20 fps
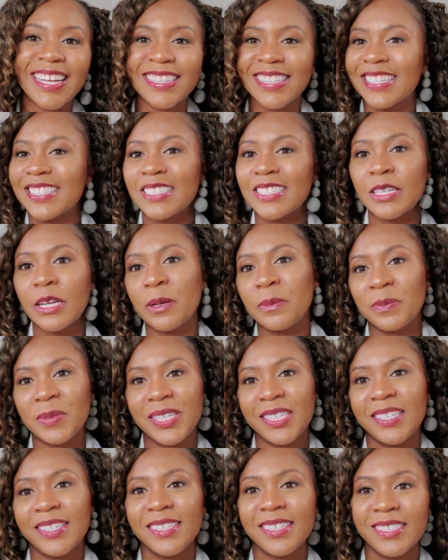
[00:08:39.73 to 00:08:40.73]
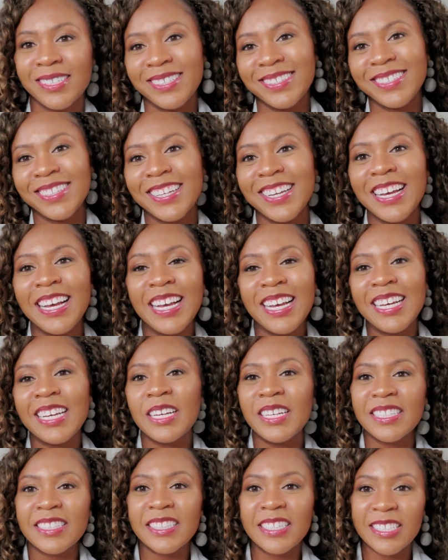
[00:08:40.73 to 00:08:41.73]
that's not me.
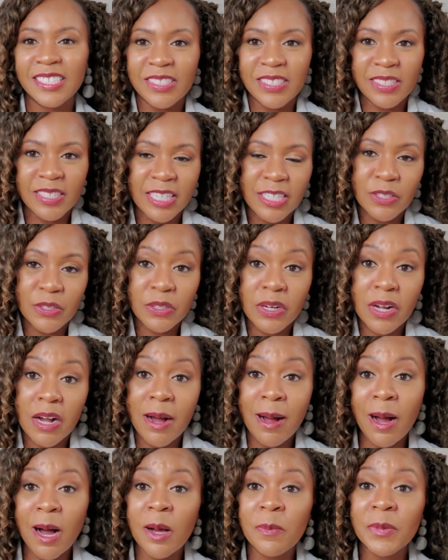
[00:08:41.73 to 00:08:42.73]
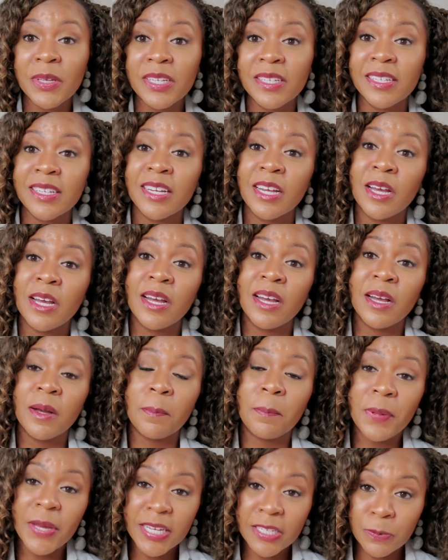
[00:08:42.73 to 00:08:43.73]
These are common
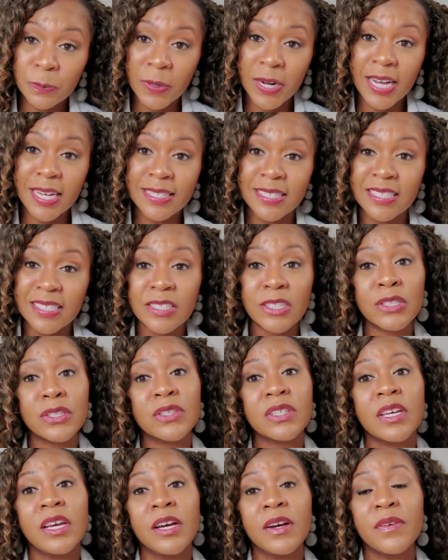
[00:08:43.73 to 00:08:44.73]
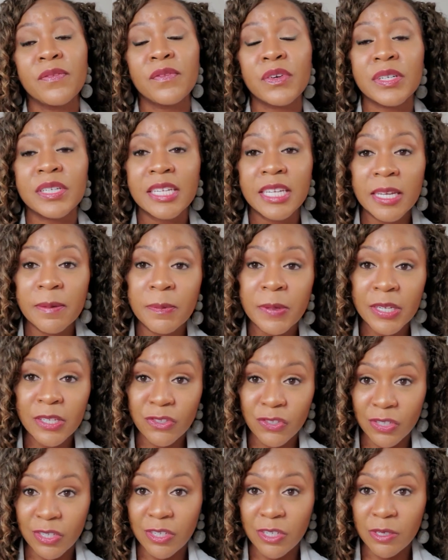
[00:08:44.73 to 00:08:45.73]
best practices for keeping
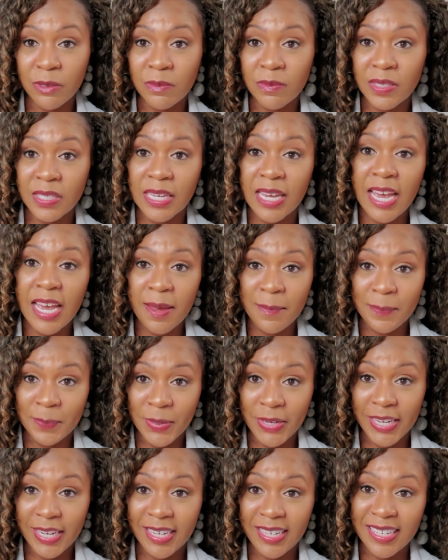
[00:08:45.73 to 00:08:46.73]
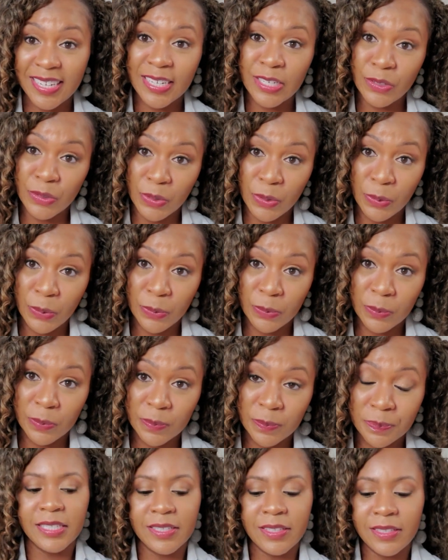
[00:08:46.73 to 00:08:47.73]
germs at bay in your home.
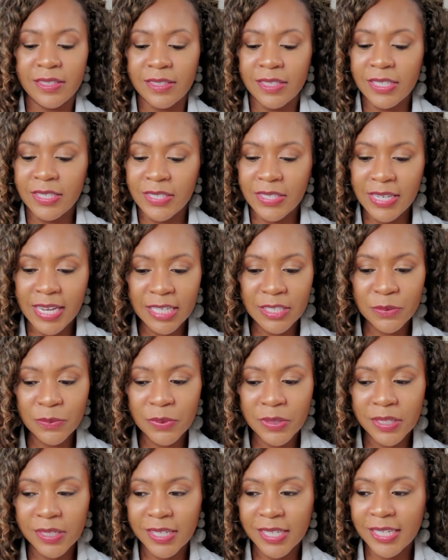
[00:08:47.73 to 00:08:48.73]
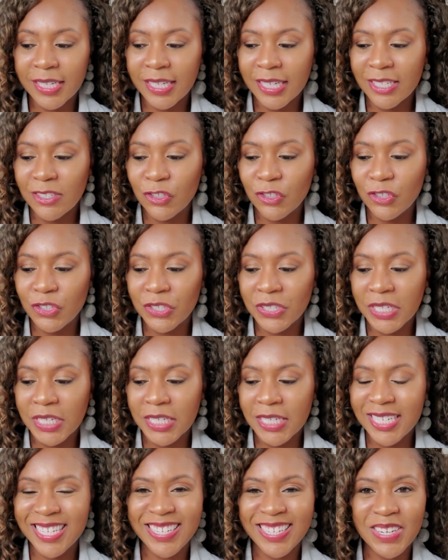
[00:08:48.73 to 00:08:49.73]
This next one, again,
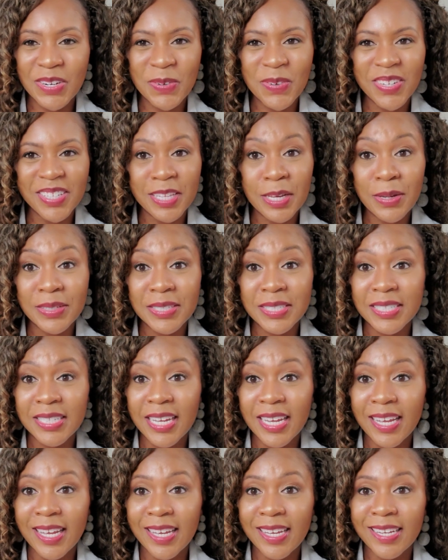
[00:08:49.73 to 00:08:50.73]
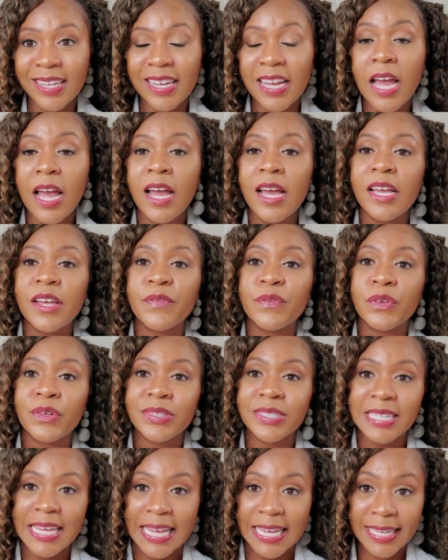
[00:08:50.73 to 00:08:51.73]
should go without saying. If you're
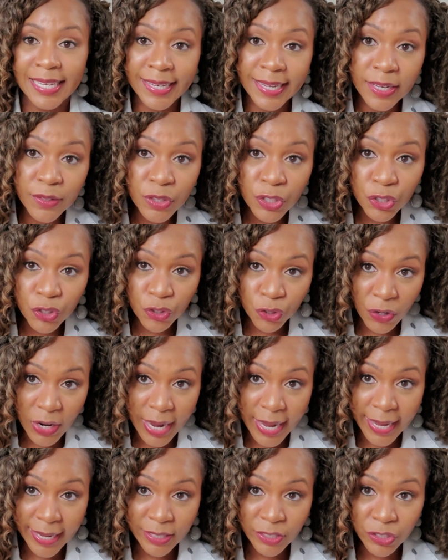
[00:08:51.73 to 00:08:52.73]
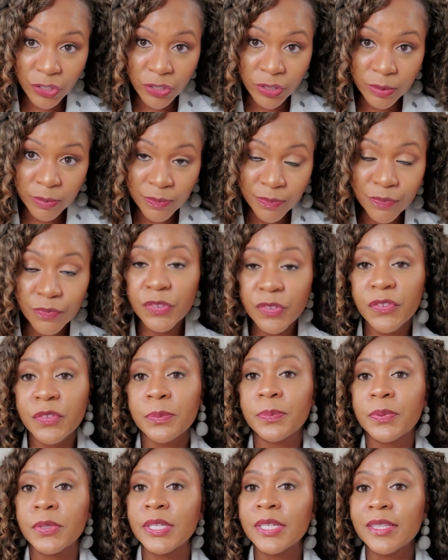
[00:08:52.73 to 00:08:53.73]
taking out the trash, if you're
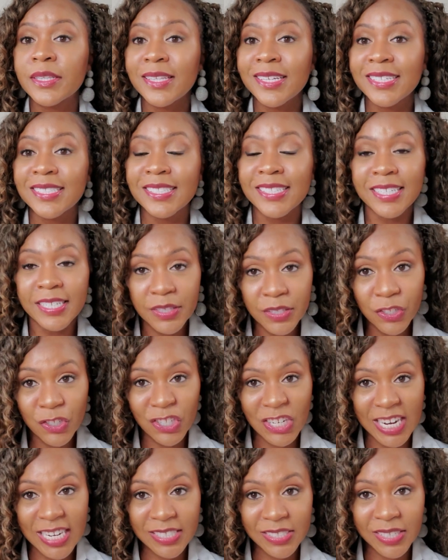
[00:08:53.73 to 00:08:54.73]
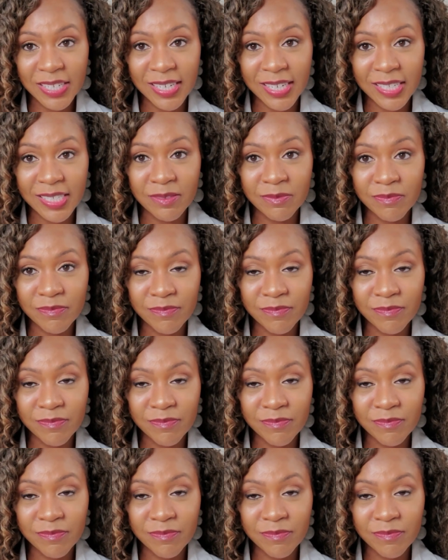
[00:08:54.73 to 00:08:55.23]
putting things in the trash can,